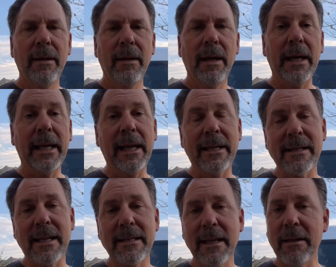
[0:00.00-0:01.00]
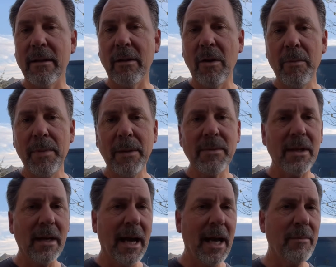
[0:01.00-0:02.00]
Again, as I said, the low beams and
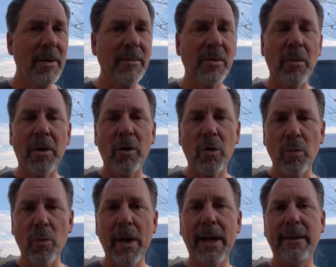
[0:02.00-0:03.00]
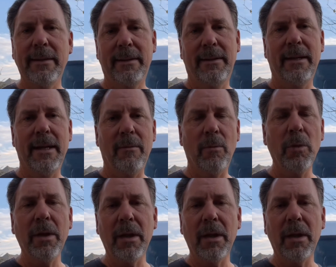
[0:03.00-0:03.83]
the high beams work great and really